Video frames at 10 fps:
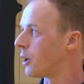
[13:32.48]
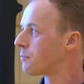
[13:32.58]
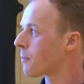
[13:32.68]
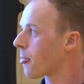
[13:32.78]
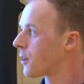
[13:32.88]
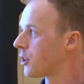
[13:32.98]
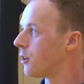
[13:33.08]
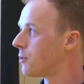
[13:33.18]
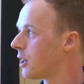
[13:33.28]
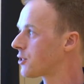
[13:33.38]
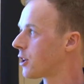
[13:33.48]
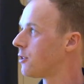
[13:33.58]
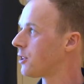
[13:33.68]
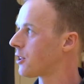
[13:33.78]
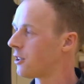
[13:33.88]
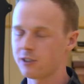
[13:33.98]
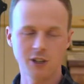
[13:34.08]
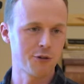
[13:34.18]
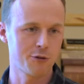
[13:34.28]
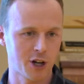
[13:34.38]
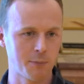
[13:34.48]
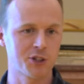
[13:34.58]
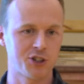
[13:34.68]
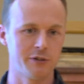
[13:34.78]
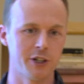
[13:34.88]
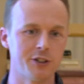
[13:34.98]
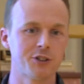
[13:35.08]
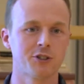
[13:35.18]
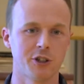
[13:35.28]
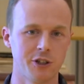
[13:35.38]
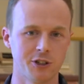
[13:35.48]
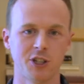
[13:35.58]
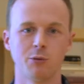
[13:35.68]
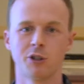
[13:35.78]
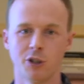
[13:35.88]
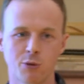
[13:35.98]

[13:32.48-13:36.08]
Right, so let's go through a couple of CVs so you can see what a